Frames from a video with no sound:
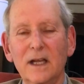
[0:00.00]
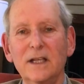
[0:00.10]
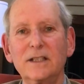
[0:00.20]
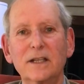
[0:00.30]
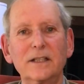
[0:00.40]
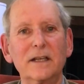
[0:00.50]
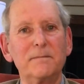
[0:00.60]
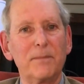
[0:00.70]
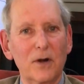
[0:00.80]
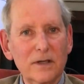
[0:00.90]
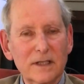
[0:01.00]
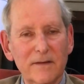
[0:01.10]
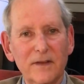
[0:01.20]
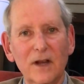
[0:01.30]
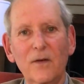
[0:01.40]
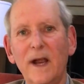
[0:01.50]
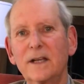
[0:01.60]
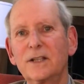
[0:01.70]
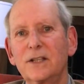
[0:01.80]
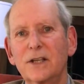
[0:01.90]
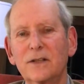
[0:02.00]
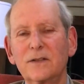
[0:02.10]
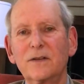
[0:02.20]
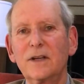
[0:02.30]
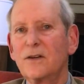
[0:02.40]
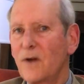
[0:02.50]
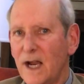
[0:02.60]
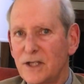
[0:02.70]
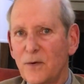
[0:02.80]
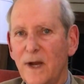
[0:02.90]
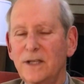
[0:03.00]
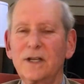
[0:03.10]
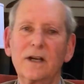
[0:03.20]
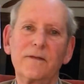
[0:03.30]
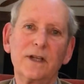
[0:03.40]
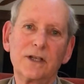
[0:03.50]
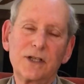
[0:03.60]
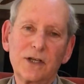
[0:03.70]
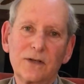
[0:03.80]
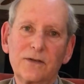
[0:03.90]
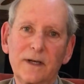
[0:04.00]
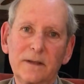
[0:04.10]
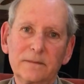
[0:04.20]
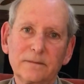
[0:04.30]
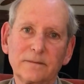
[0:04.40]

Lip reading: such as births of their grandchildren, graduation of their children,